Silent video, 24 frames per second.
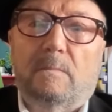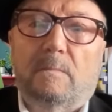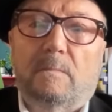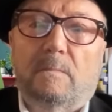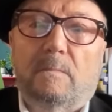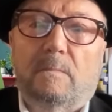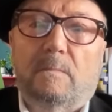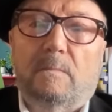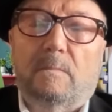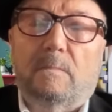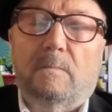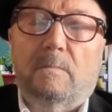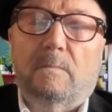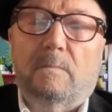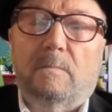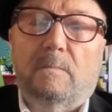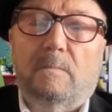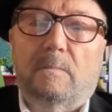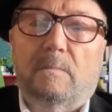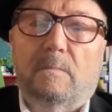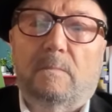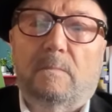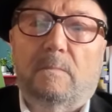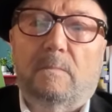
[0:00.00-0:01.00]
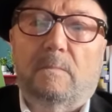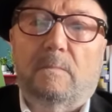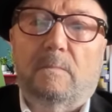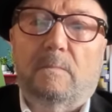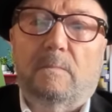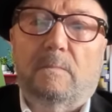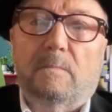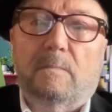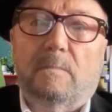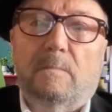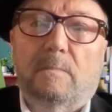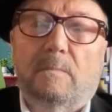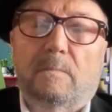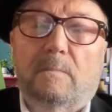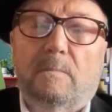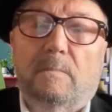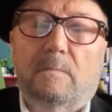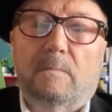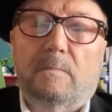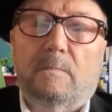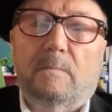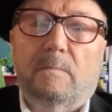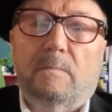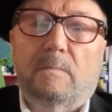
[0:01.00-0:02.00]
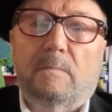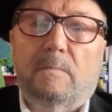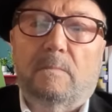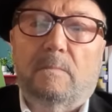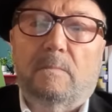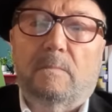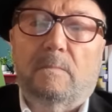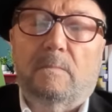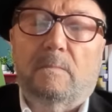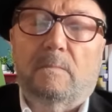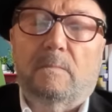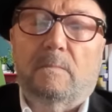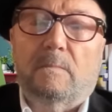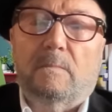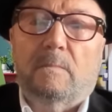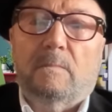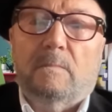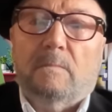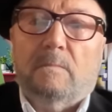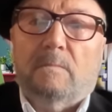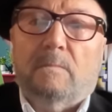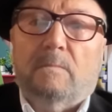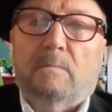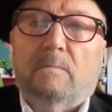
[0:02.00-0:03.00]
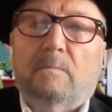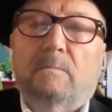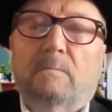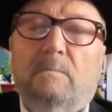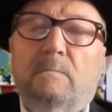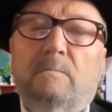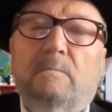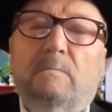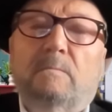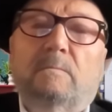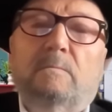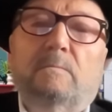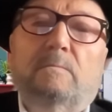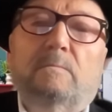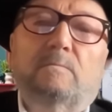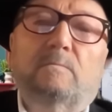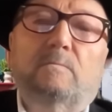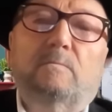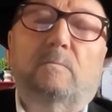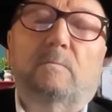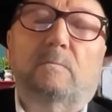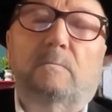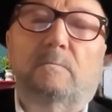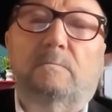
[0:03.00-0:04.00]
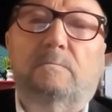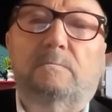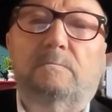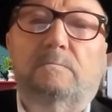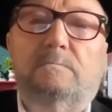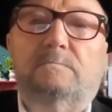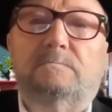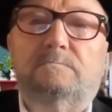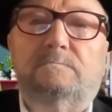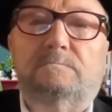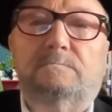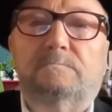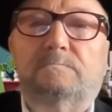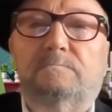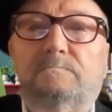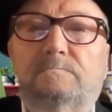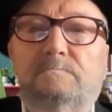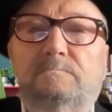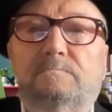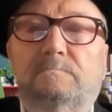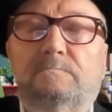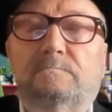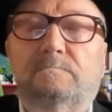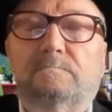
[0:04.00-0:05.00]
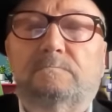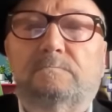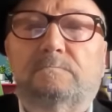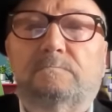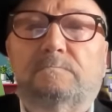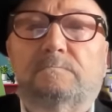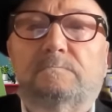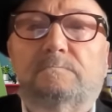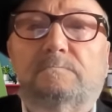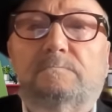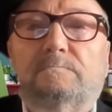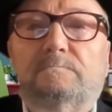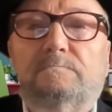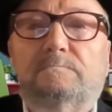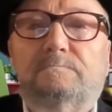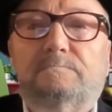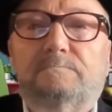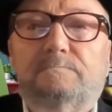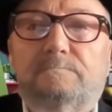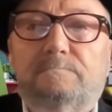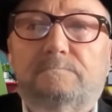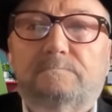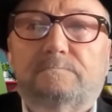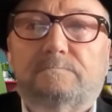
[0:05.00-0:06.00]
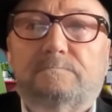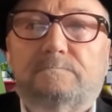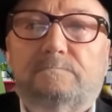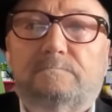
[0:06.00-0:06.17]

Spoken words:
(silent)